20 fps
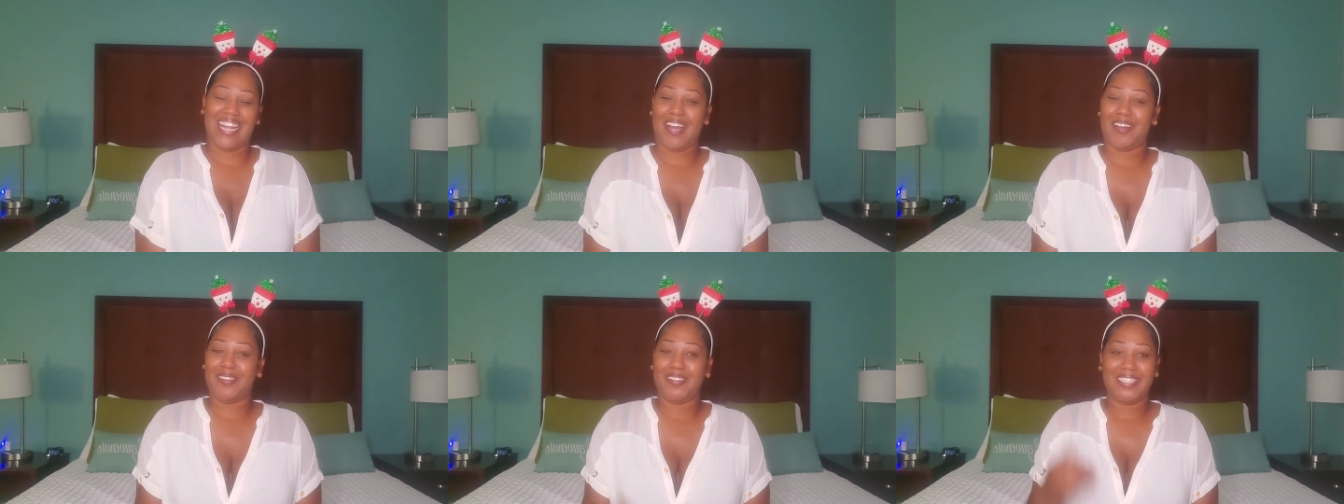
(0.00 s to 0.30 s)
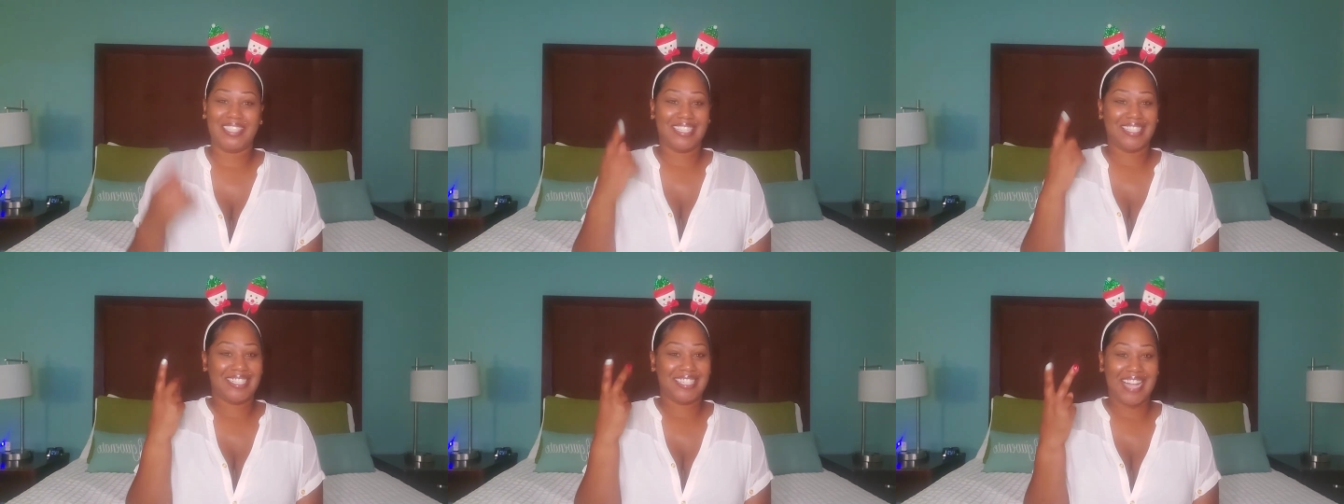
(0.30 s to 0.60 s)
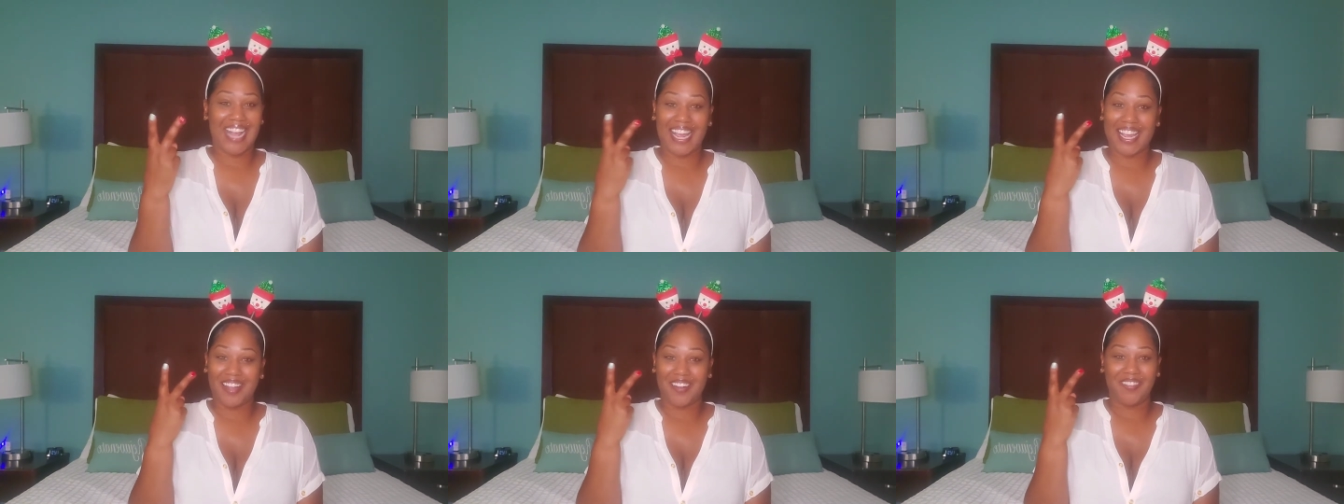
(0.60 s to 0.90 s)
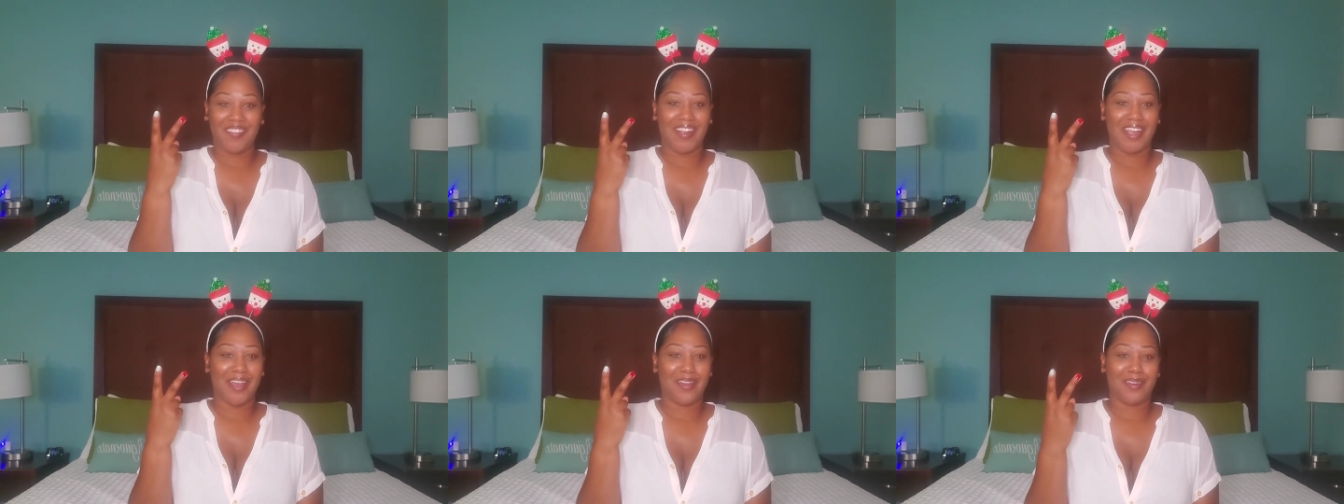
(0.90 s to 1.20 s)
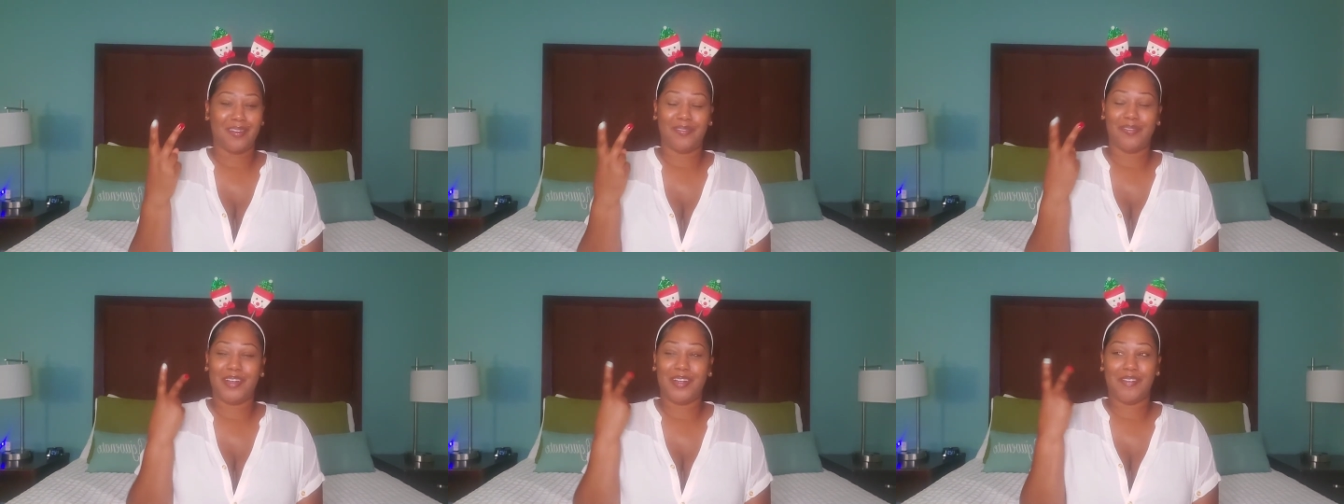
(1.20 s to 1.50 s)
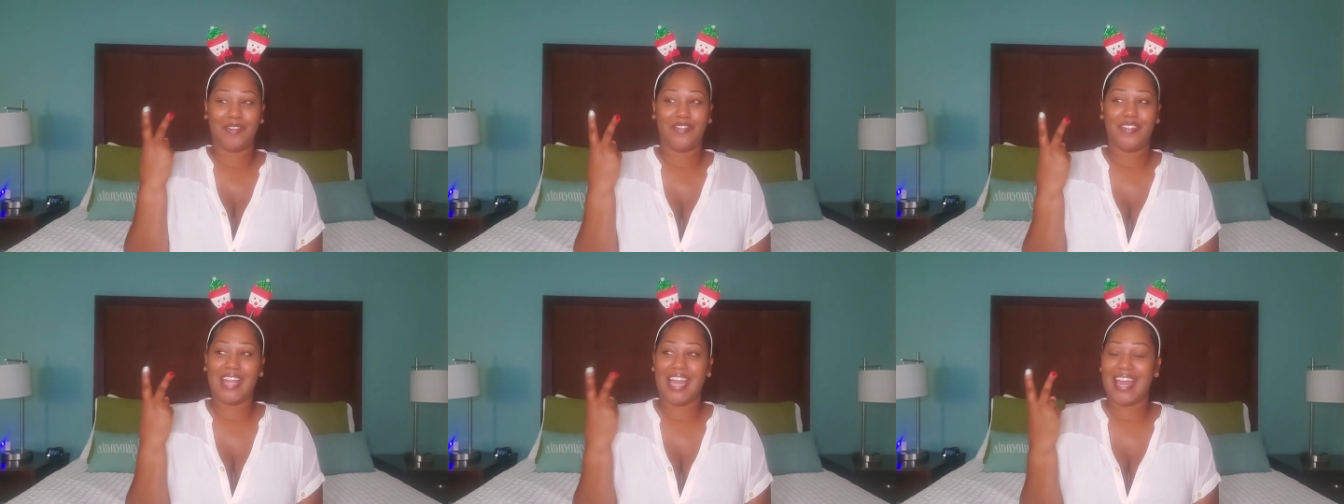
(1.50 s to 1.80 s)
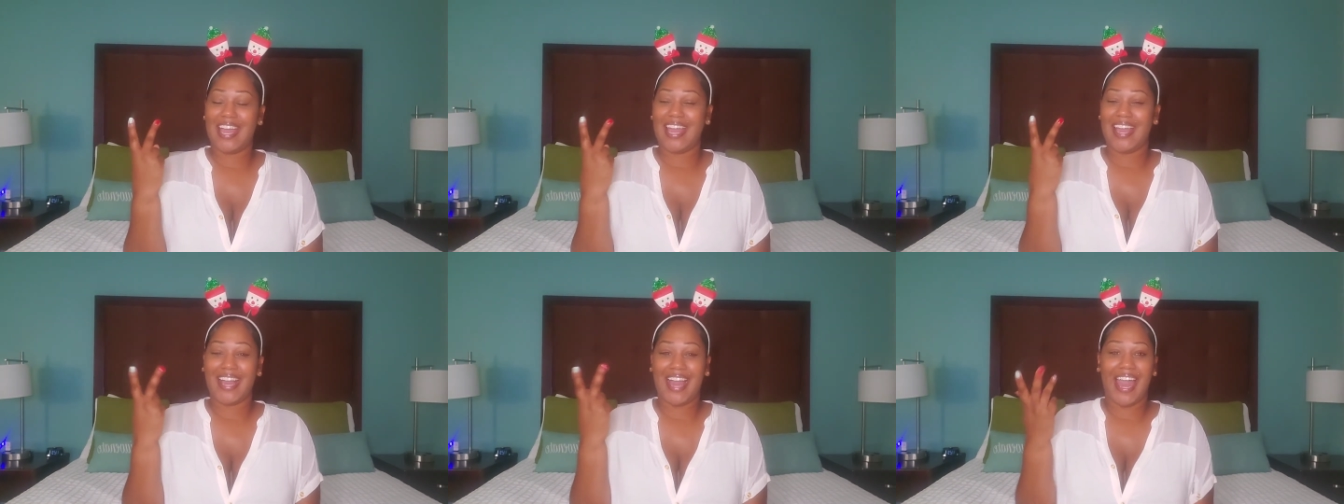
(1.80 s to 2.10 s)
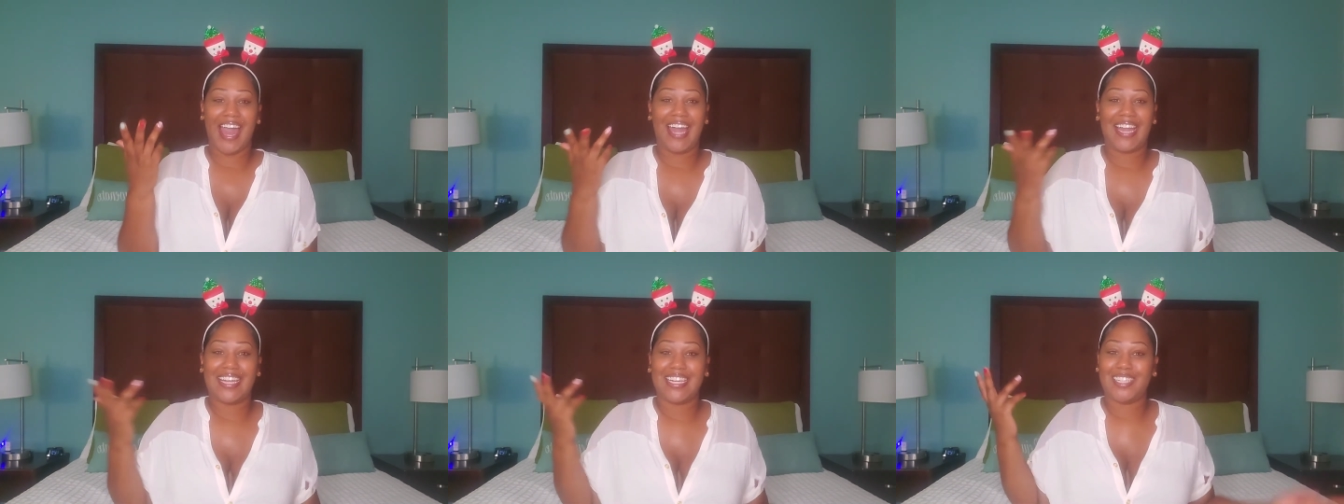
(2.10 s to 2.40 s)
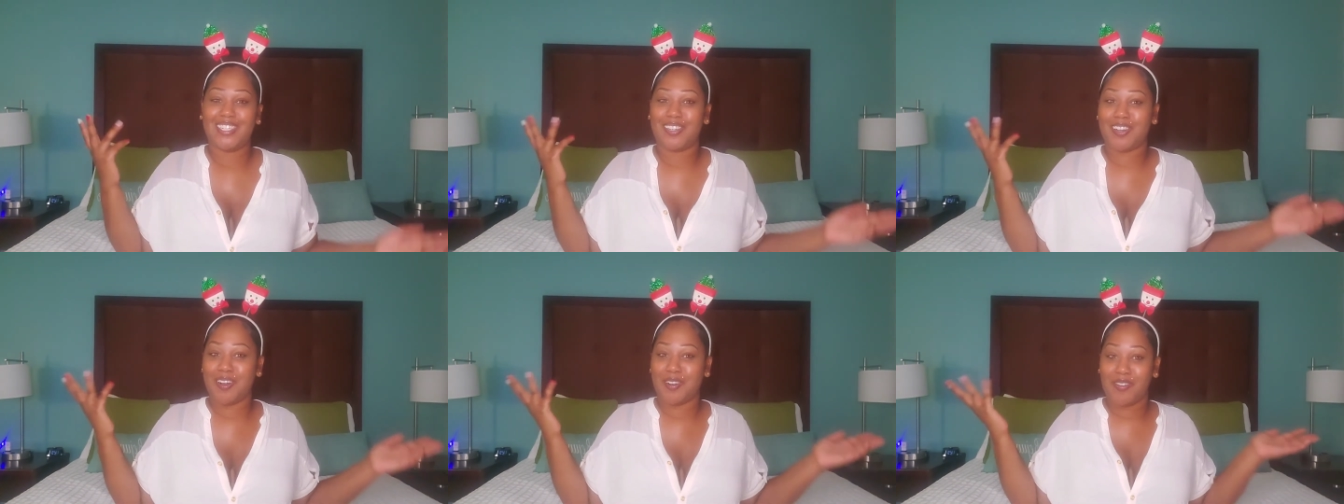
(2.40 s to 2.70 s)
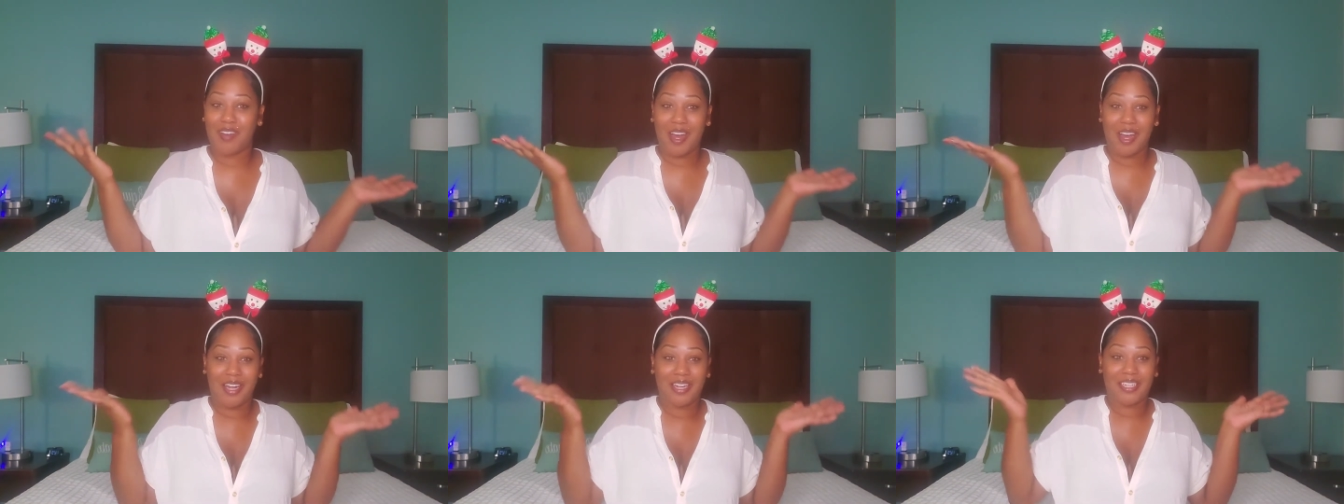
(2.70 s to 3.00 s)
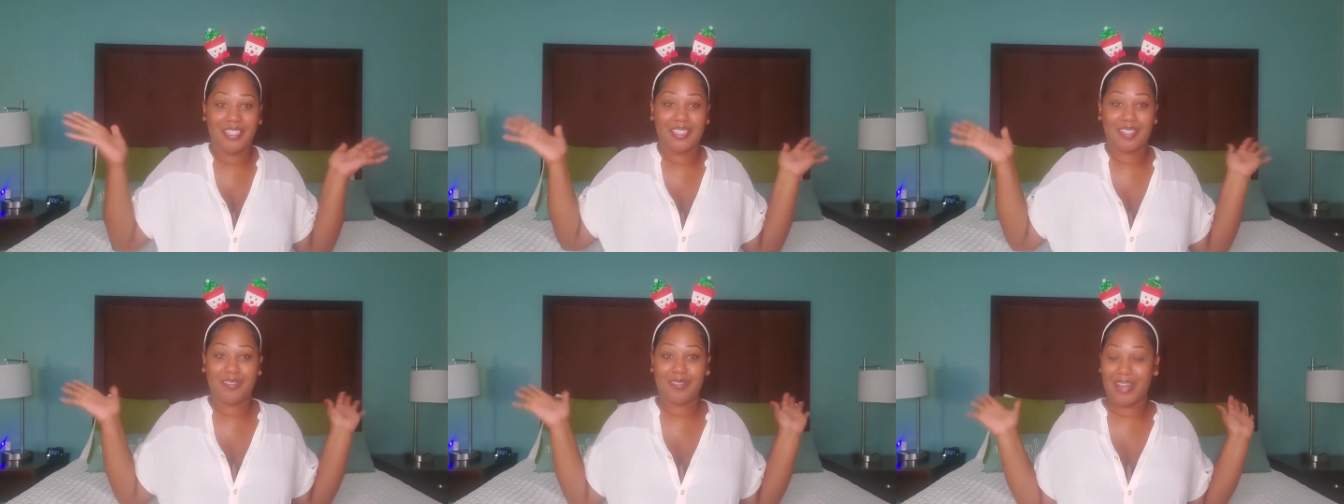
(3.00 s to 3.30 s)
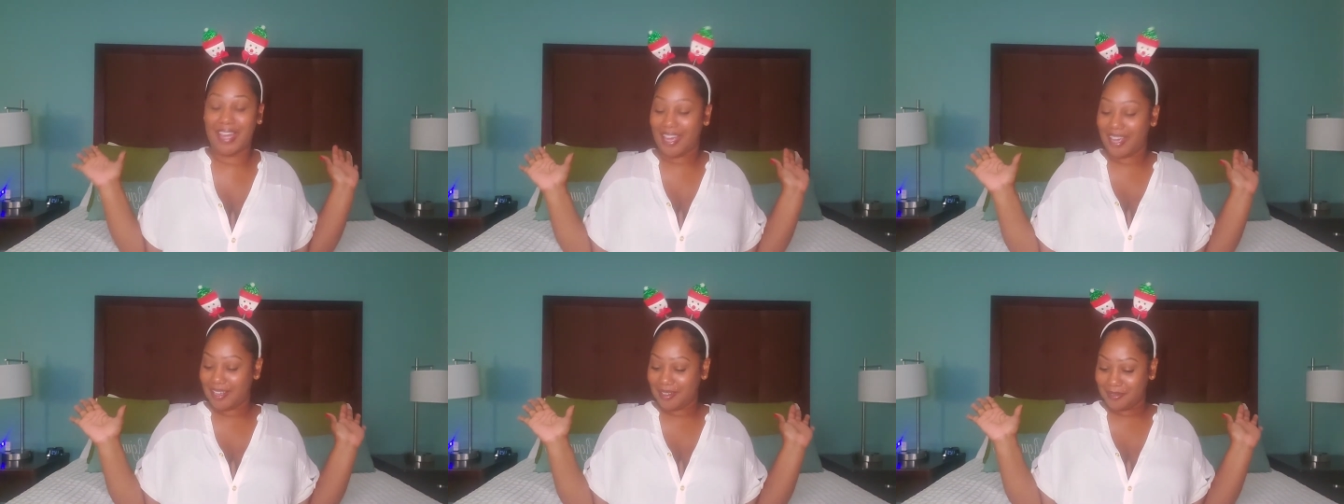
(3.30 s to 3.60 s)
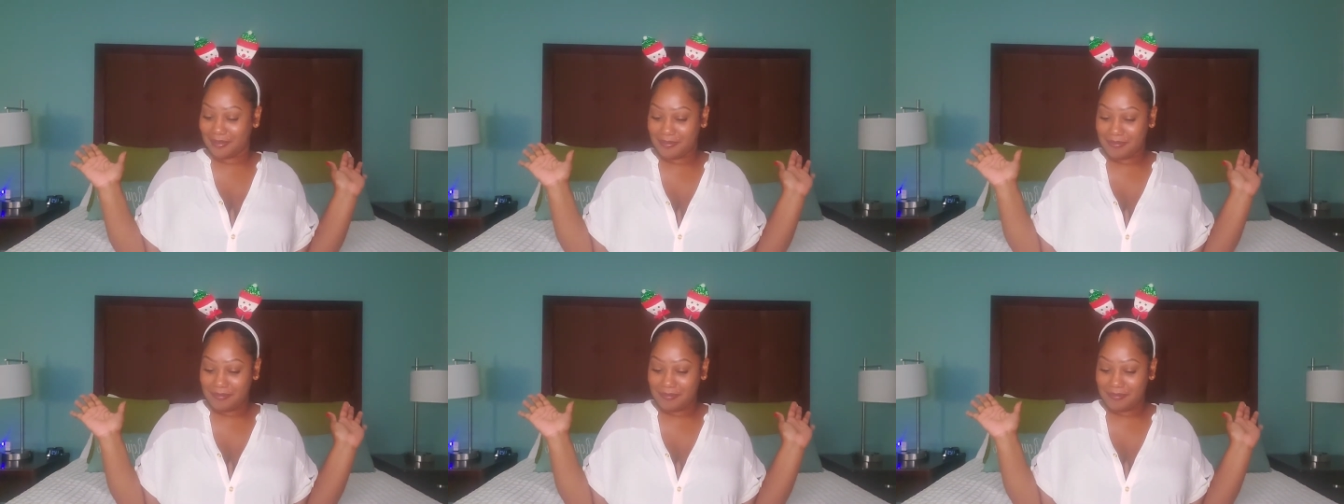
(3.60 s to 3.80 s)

that was the second red, red flag. I didn't drove all this way.